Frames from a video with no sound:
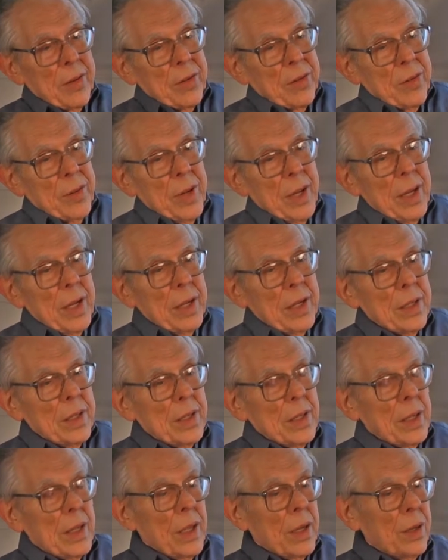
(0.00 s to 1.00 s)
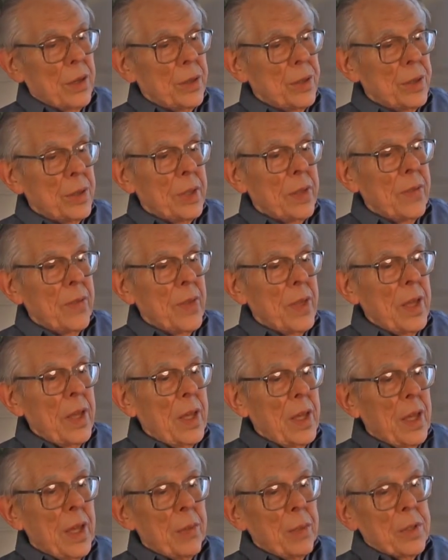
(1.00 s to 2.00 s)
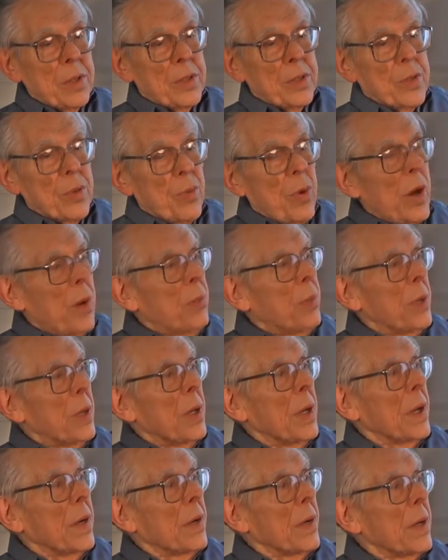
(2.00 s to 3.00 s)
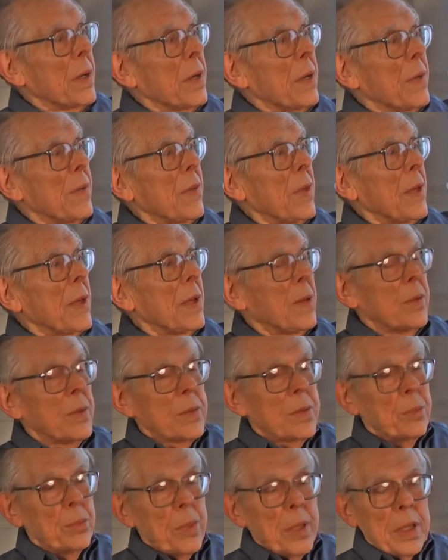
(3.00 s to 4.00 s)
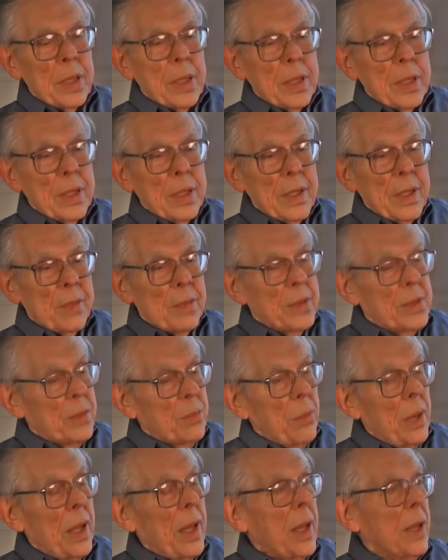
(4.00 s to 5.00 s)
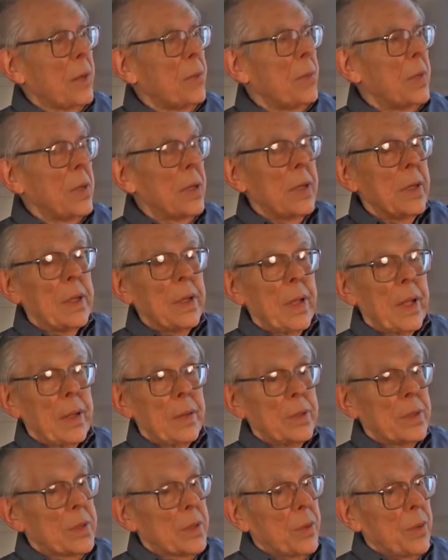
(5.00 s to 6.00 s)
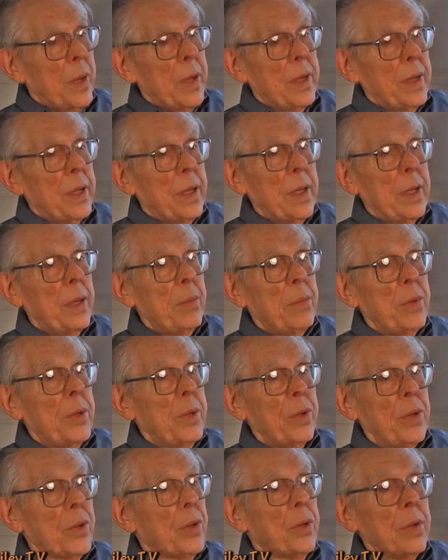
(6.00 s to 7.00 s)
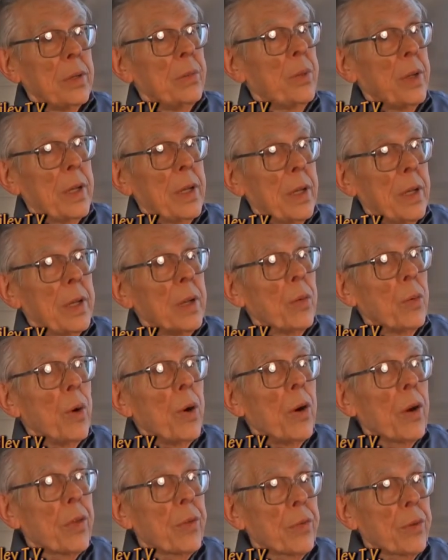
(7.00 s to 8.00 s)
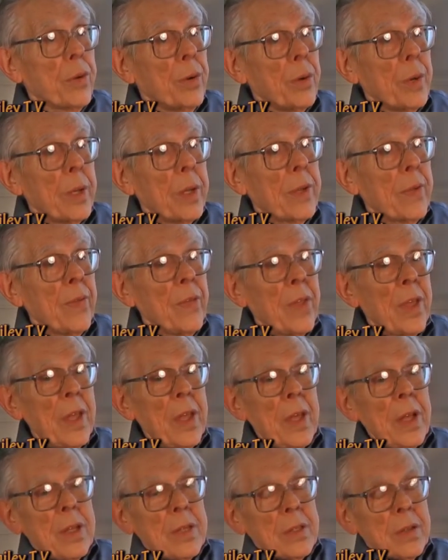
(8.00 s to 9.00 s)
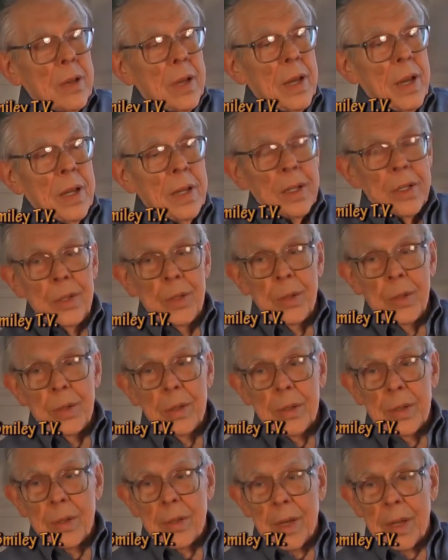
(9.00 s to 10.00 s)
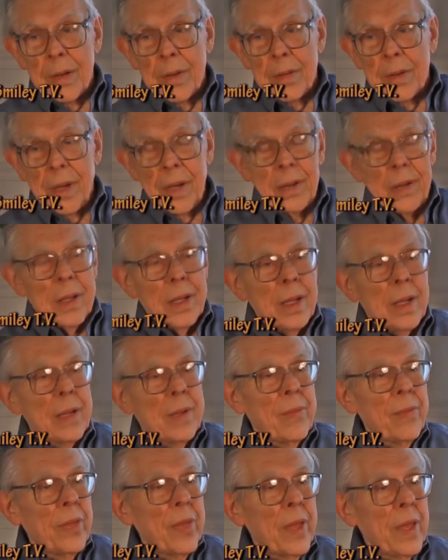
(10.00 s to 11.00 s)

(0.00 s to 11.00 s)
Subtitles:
drain into the ocean, it was a swampy area, and it was mud, it was black mud, and it was quite deep. You couldn't begin to walk through it. So how did you get around that?